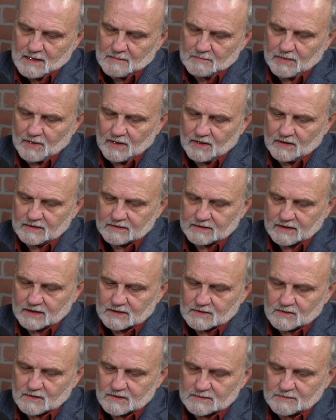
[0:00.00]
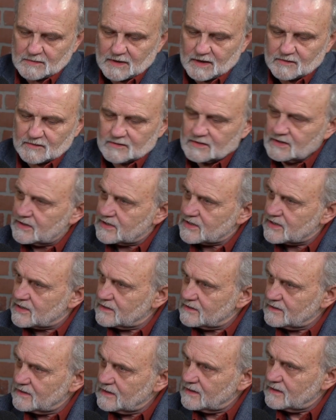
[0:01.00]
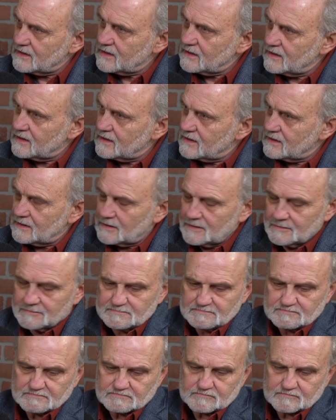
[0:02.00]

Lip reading: Politics was my religion, and